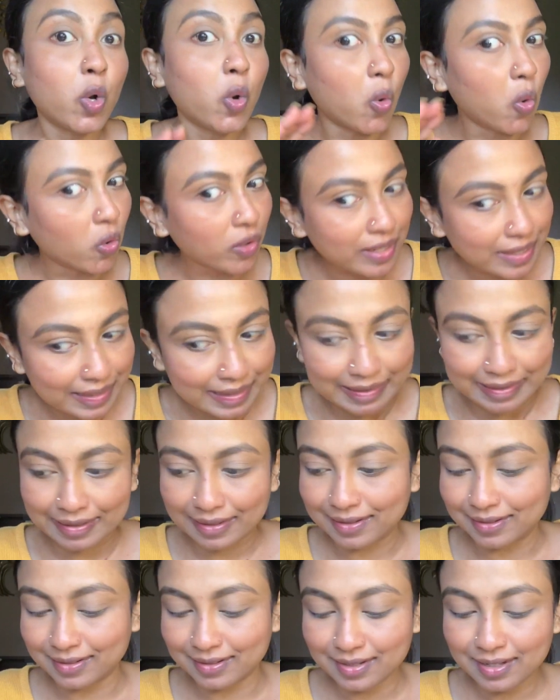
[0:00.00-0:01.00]
corally
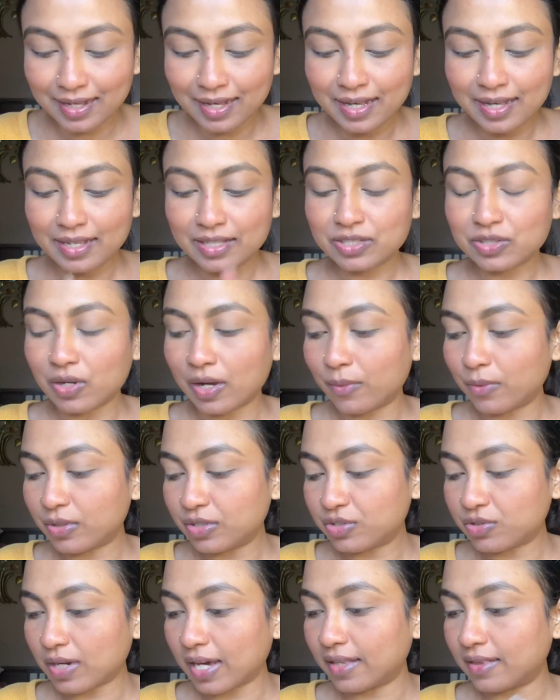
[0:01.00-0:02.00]
color so i
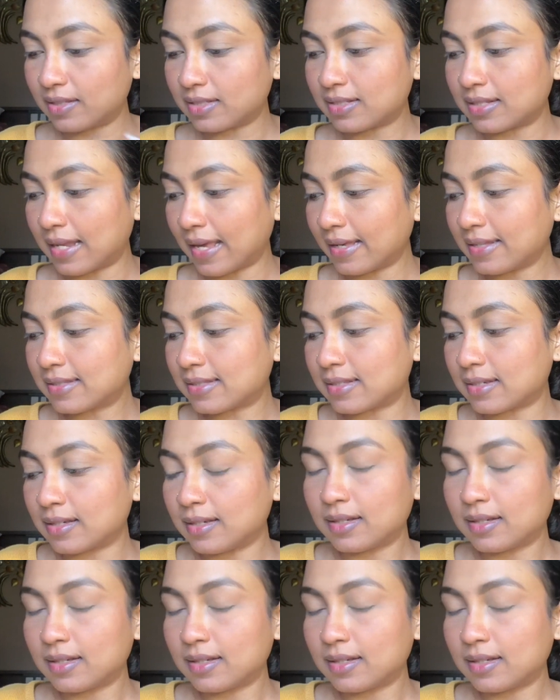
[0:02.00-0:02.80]
want to try this next